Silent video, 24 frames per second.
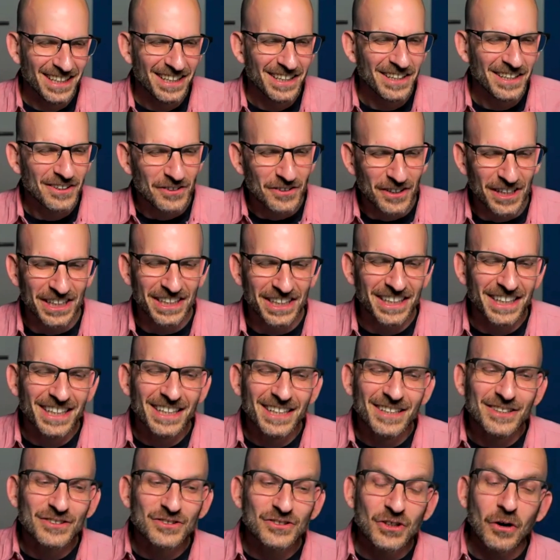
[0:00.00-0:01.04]
Right.
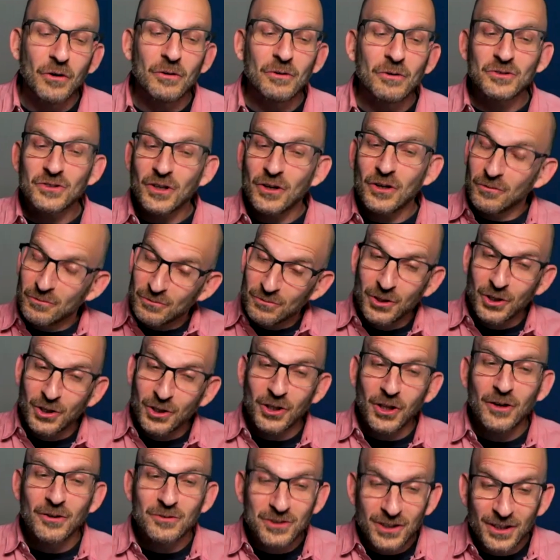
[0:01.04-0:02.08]
So
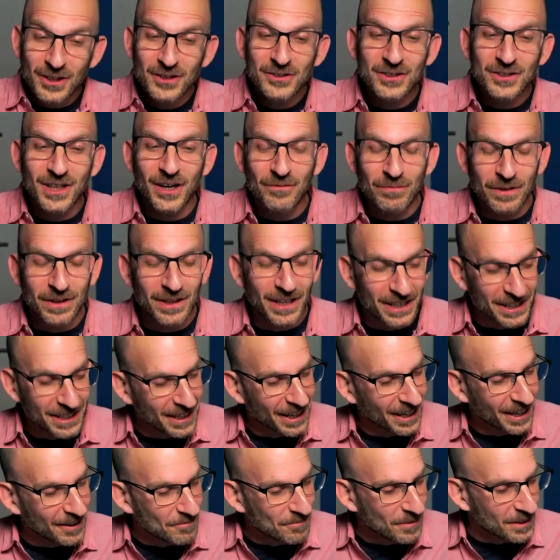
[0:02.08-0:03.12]
close enough, but like
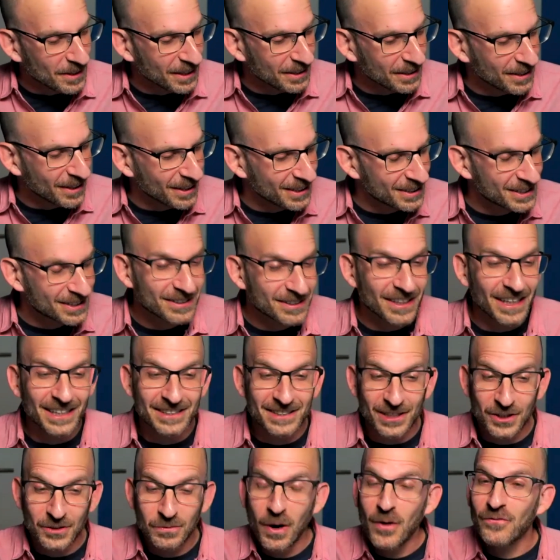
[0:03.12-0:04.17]
it's a
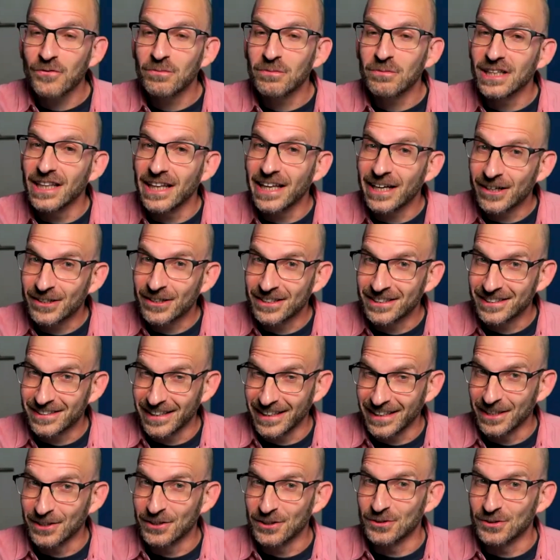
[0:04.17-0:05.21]
quote from the Larry
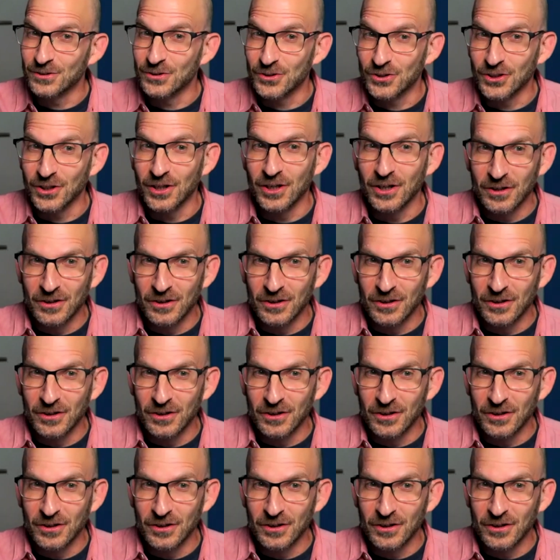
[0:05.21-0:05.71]
Sanders Show,